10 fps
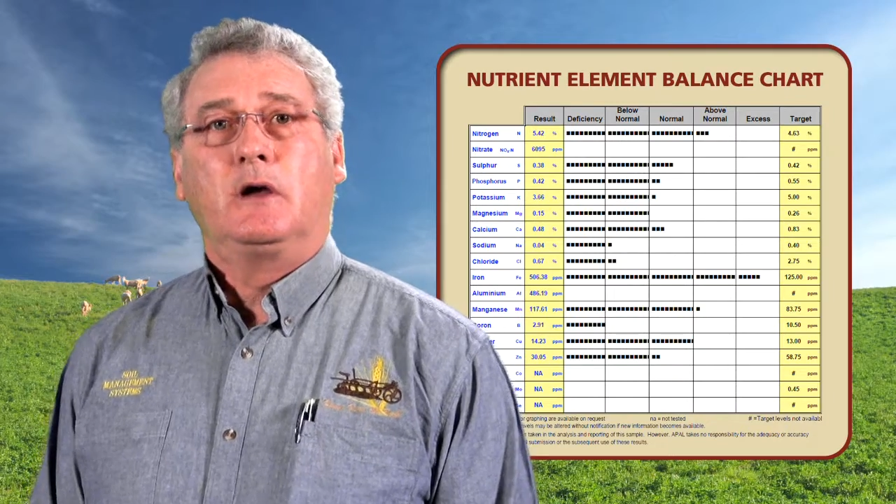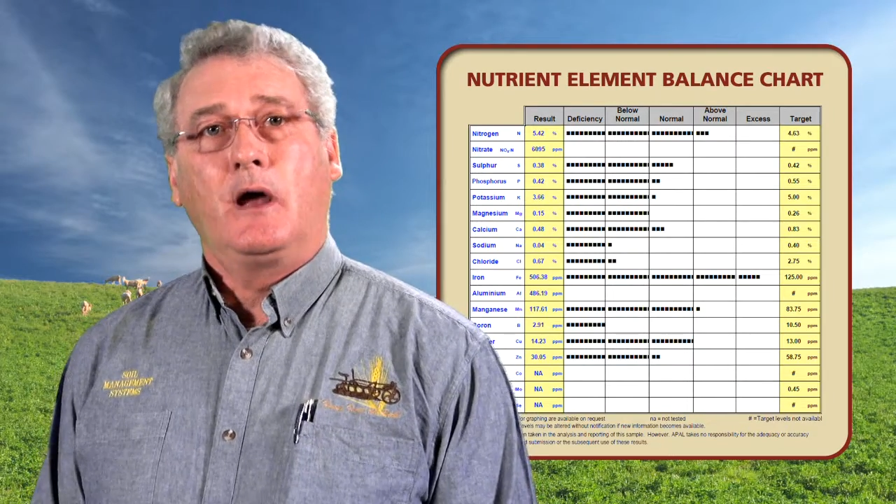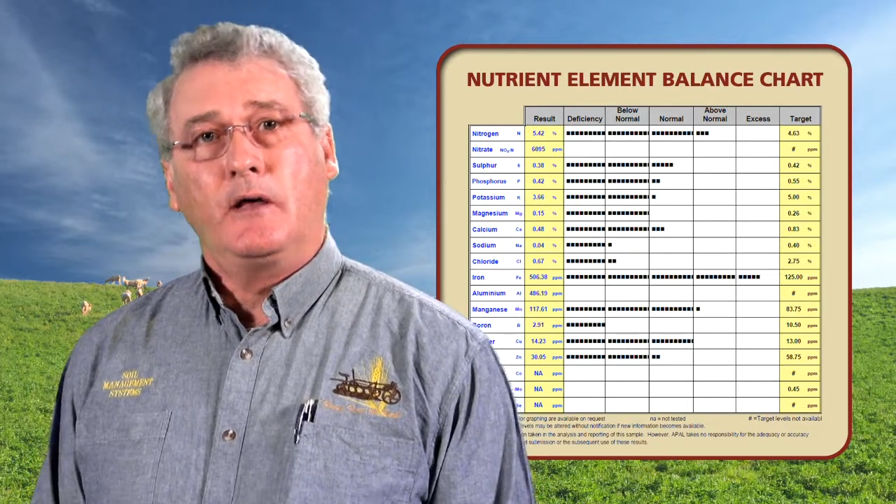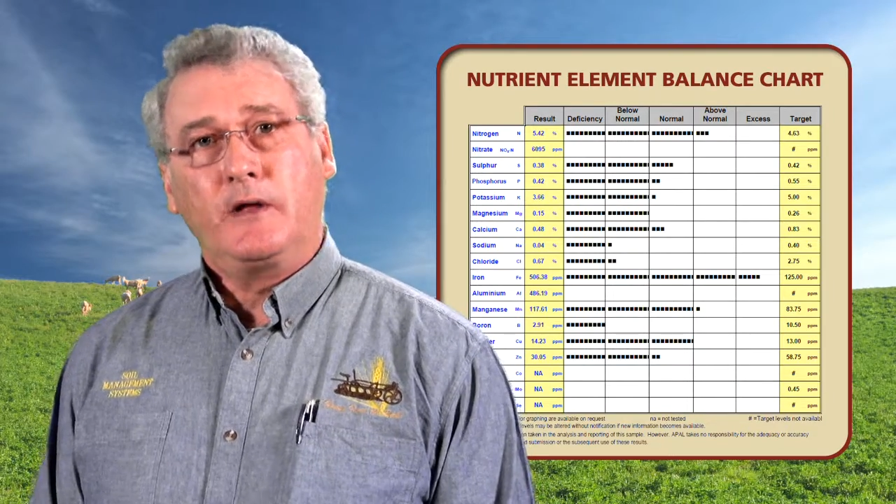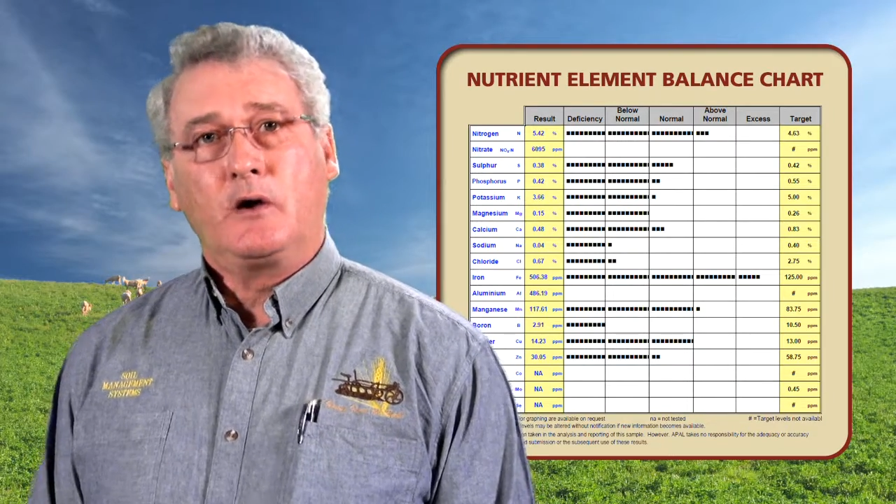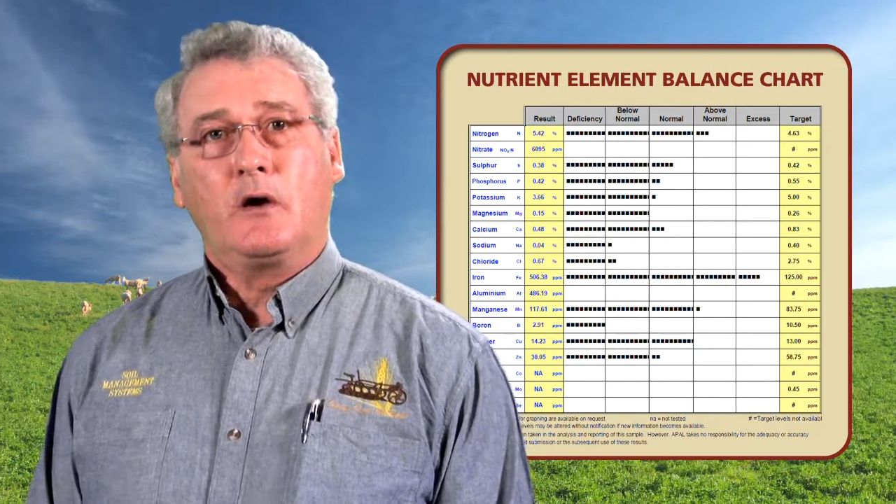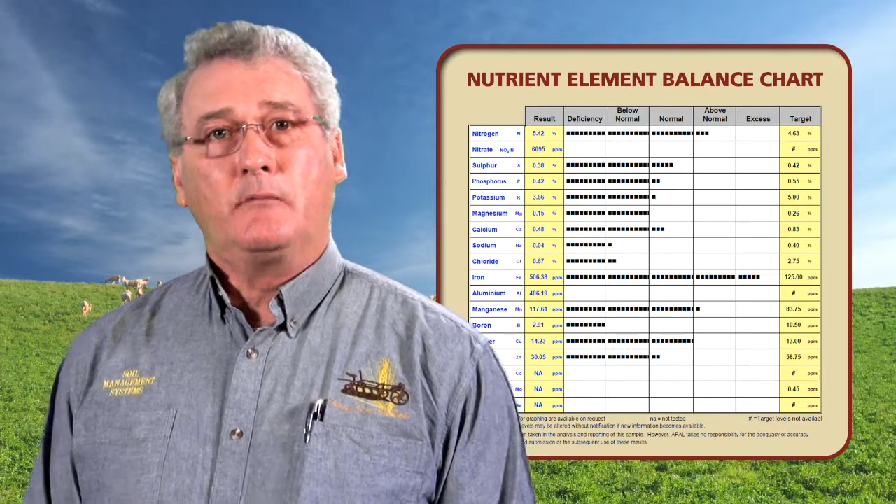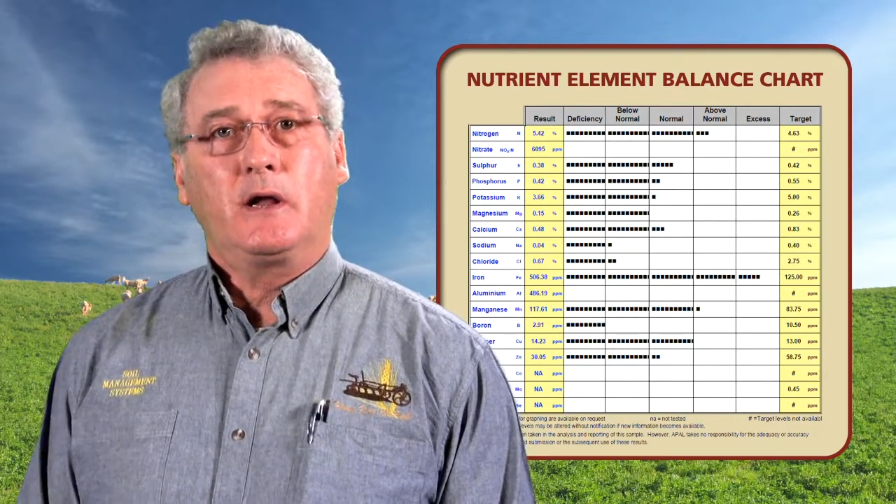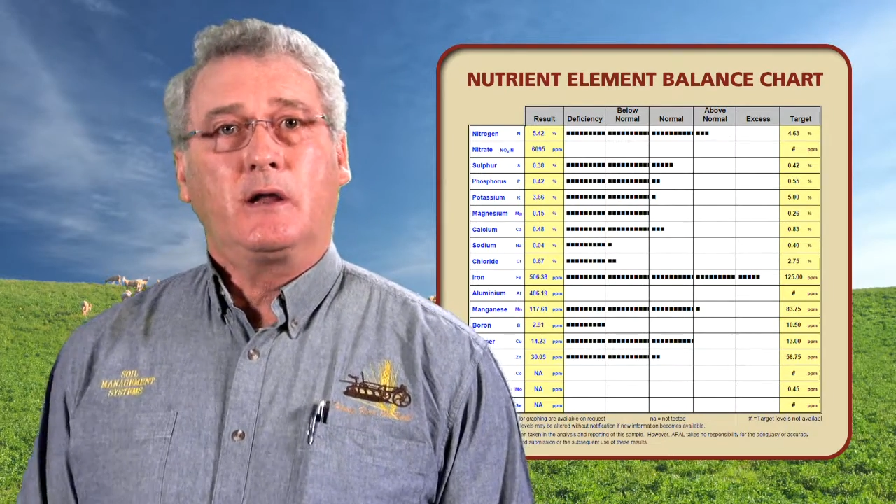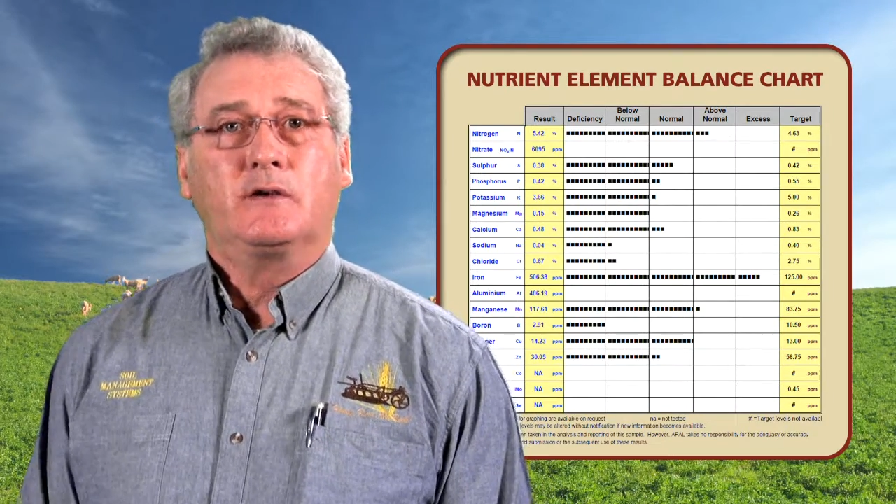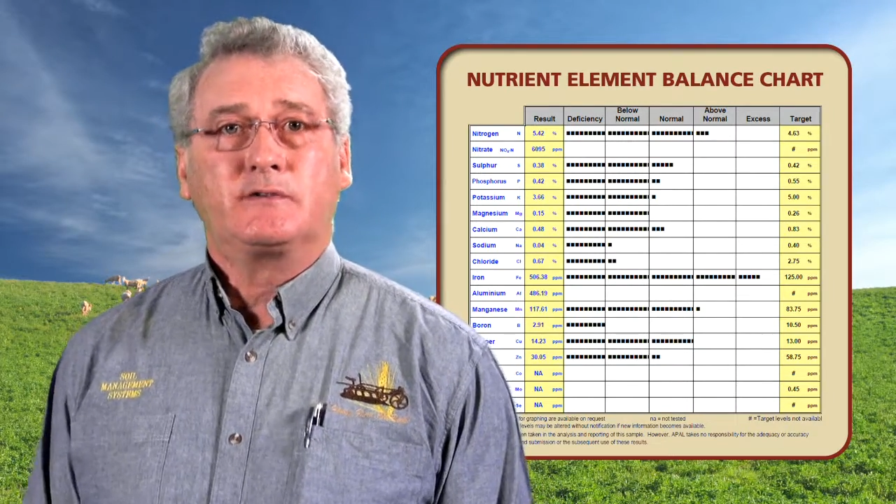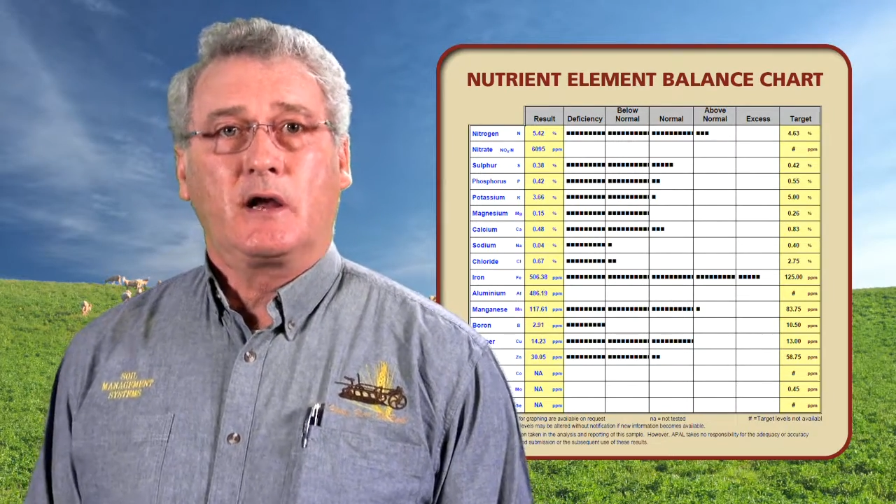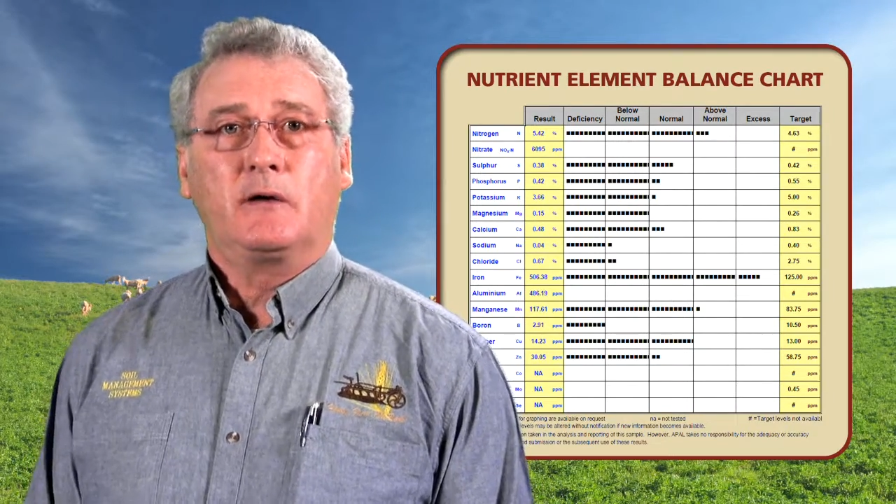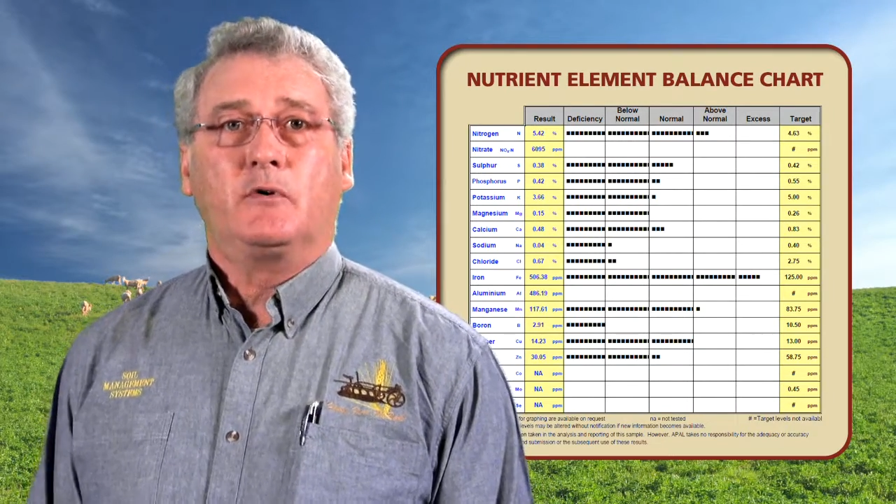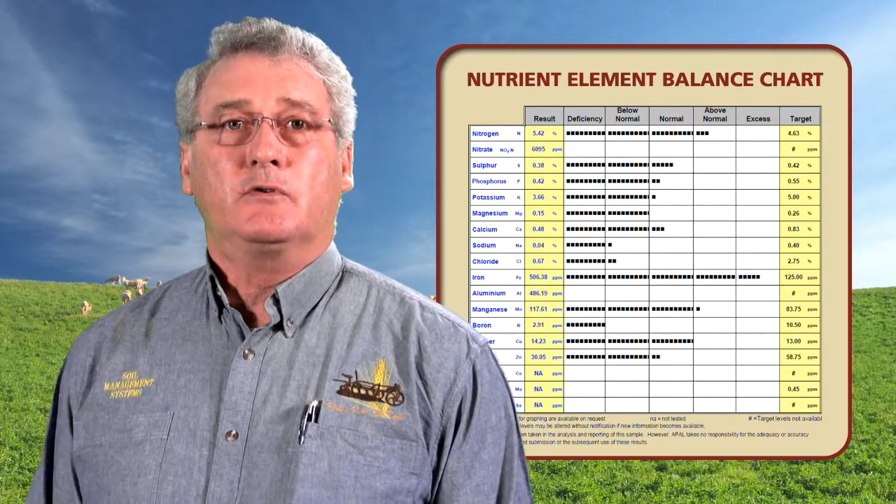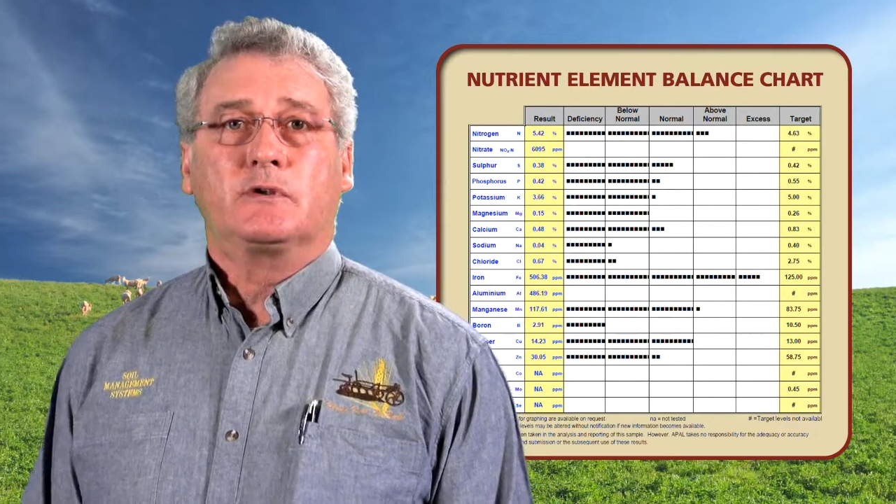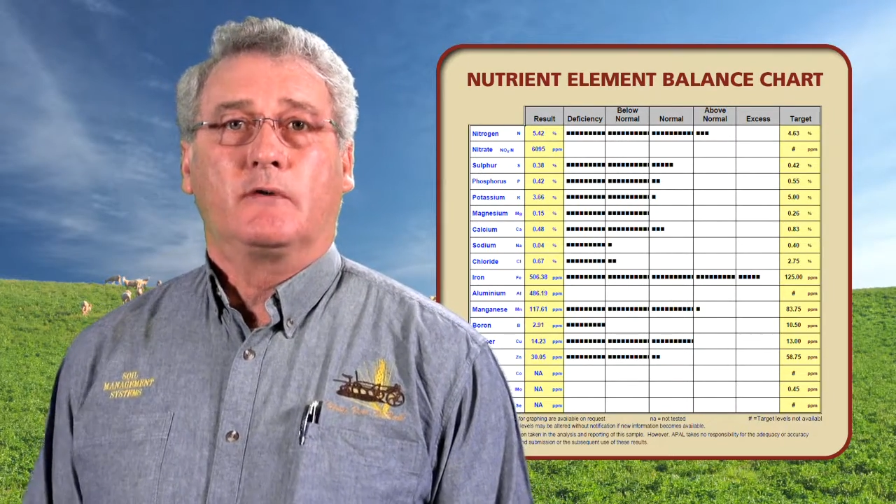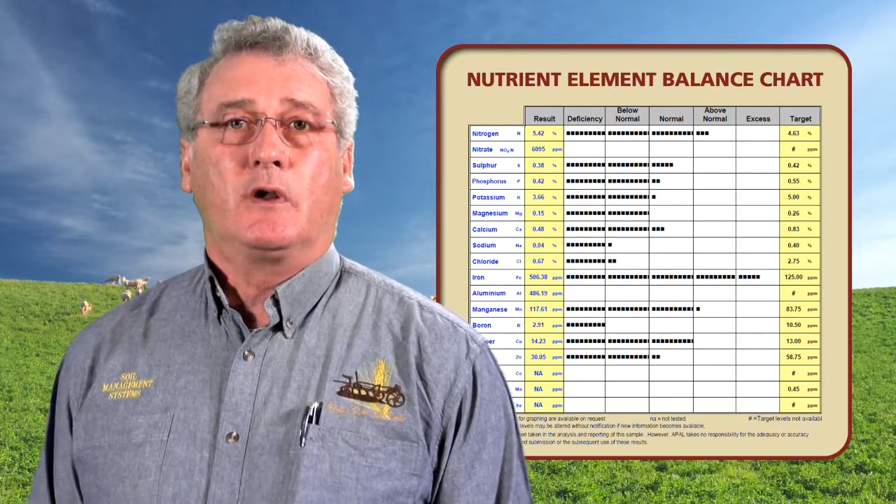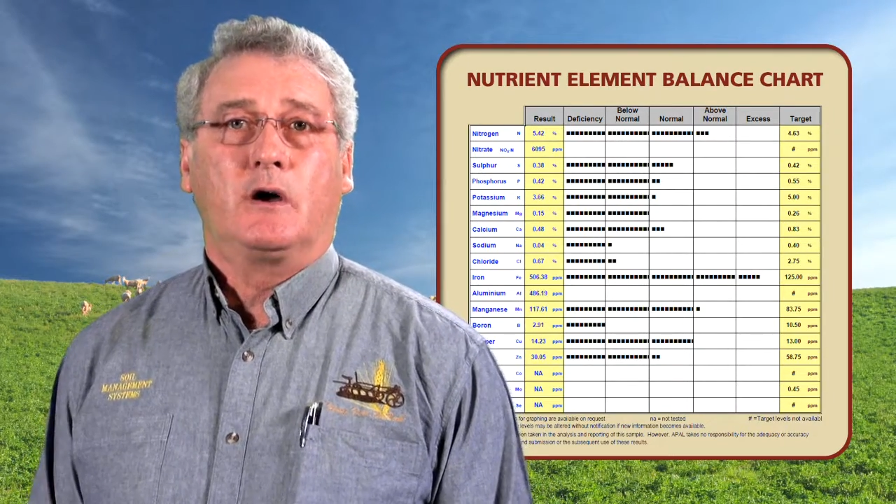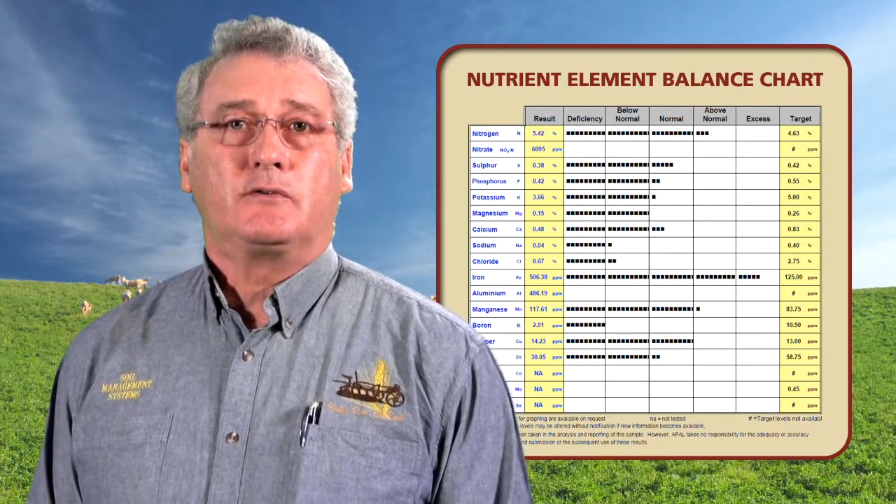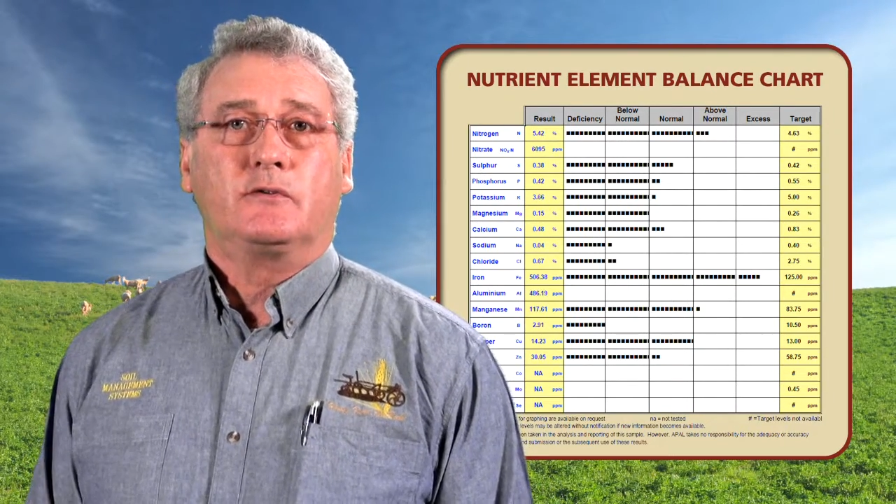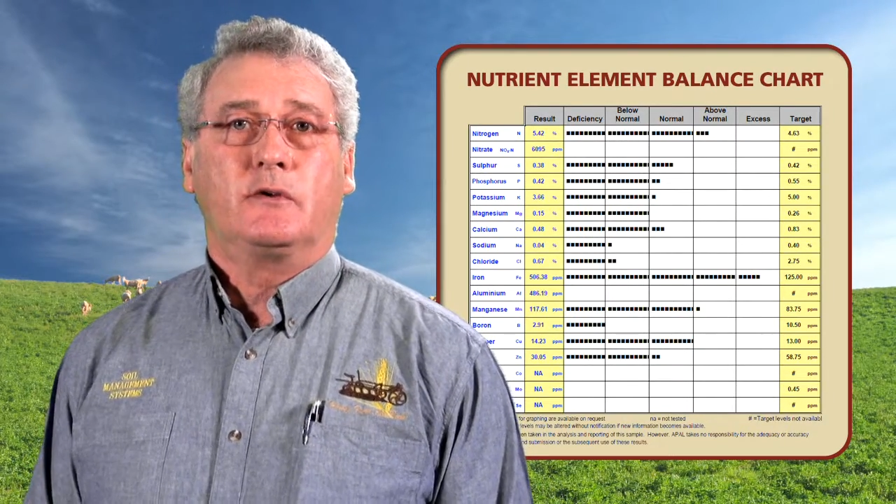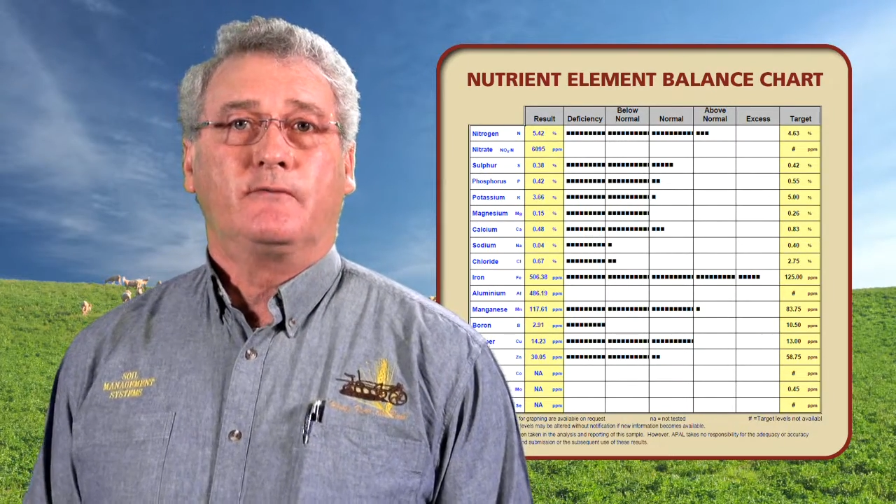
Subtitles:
and there are many examples of nitrogen